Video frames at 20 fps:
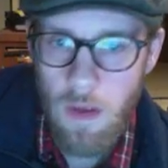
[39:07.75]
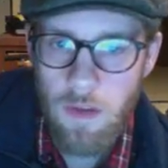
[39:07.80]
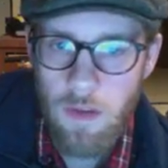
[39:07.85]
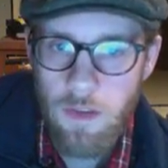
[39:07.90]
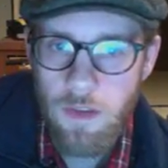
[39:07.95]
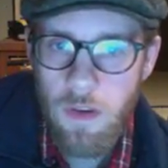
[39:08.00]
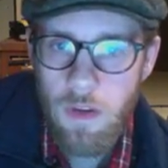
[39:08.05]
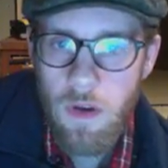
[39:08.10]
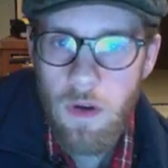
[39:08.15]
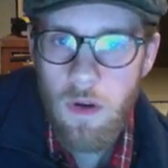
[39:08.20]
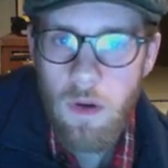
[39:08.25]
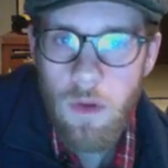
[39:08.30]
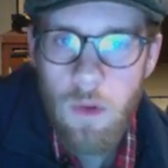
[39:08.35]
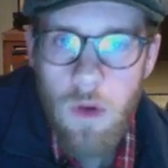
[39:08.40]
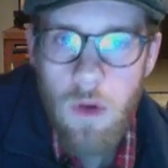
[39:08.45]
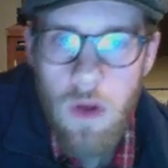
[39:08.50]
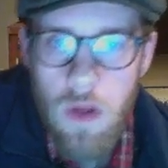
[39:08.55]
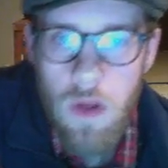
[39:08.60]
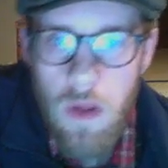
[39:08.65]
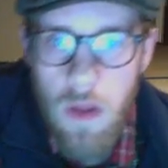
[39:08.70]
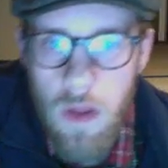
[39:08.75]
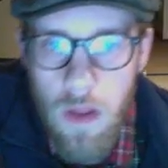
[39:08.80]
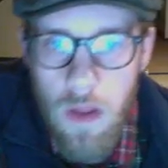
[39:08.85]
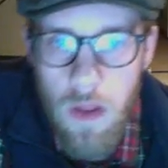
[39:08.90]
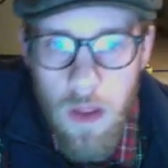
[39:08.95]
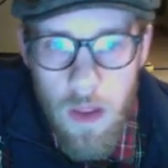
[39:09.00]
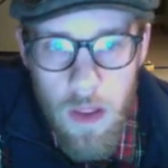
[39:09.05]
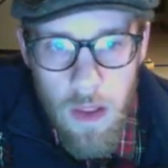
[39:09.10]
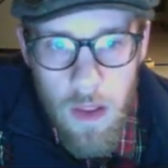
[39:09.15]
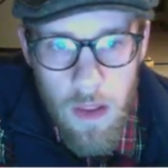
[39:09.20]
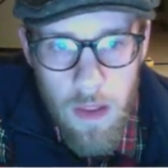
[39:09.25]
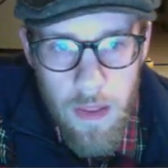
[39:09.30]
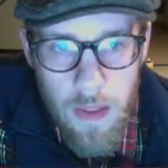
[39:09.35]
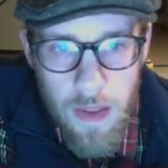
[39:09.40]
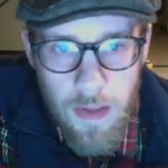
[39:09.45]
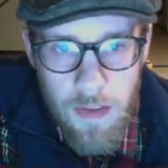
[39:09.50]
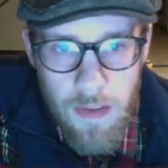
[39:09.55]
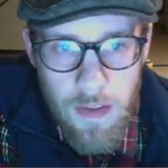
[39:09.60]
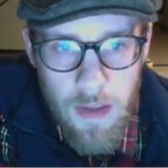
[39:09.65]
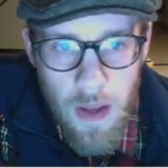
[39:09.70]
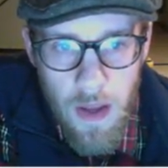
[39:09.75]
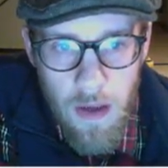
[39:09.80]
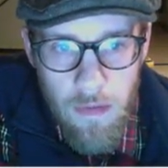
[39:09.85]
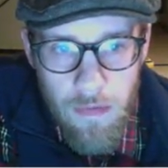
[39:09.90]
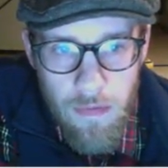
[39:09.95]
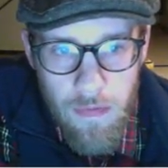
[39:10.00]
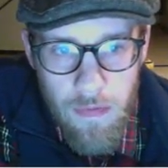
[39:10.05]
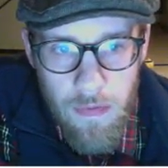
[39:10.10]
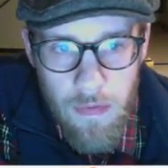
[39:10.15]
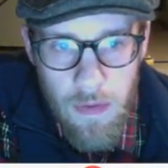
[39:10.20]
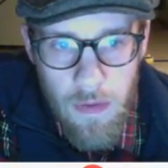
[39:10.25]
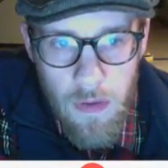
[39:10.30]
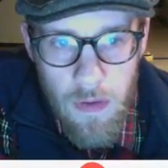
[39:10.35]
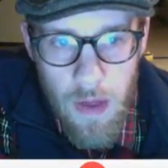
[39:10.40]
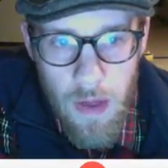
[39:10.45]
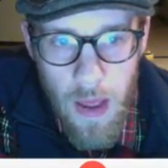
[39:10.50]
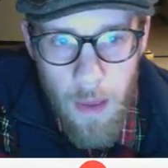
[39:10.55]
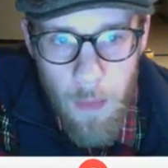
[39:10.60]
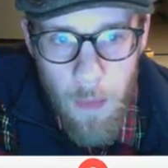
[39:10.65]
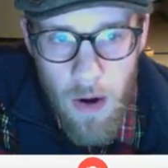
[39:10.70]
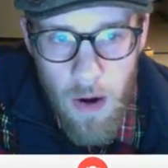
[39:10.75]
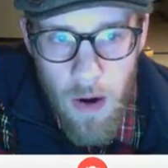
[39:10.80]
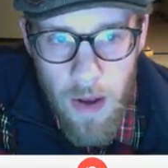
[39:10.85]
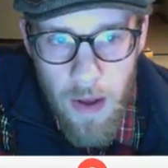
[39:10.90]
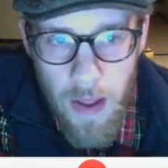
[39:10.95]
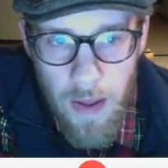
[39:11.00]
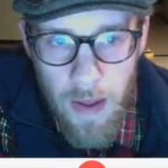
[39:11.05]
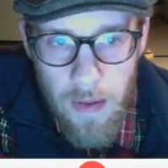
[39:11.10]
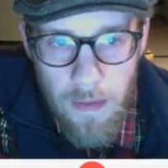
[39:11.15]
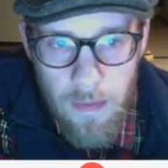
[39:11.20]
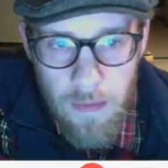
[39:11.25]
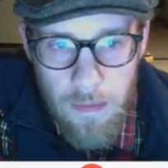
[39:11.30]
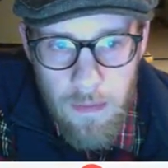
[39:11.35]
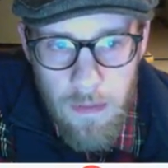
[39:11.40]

So this stuff, mRNA,